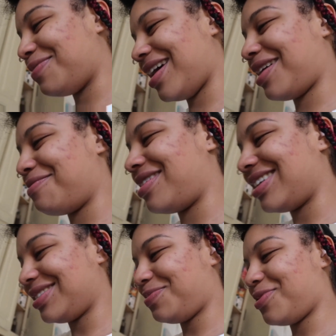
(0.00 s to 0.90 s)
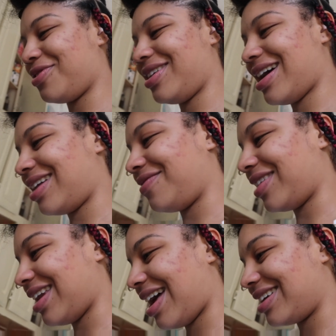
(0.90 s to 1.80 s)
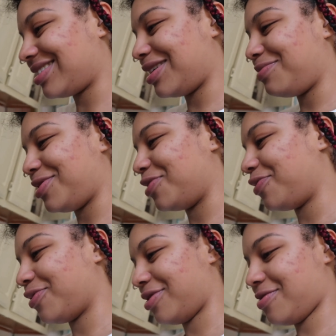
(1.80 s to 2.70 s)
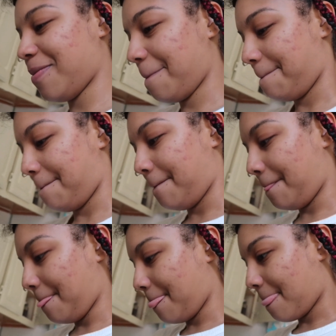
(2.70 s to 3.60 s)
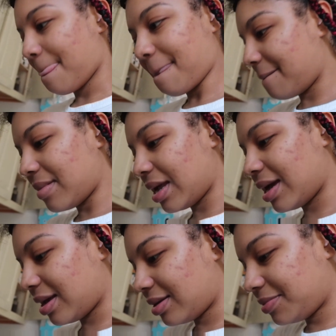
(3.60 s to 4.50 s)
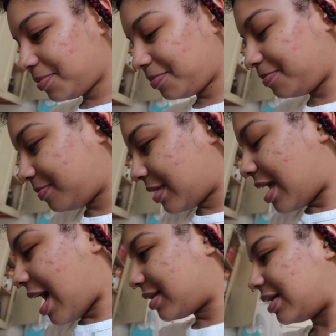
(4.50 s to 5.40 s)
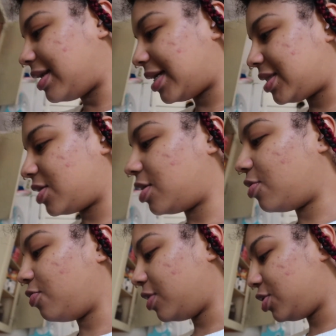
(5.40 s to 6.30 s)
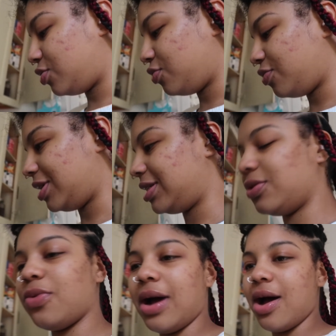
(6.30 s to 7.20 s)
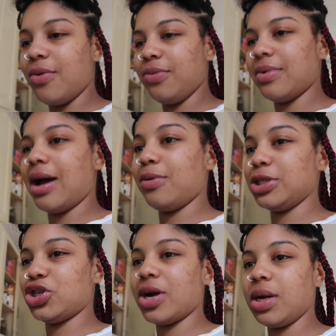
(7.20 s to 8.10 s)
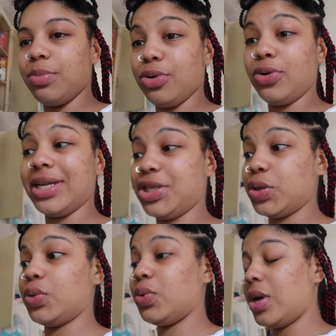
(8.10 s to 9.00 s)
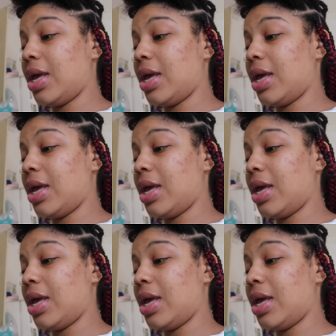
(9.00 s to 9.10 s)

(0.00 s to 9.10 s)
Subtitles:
make a mess pouring out of a glass cup, though, for real. Like, I think that's the original reason why I was trying to brew into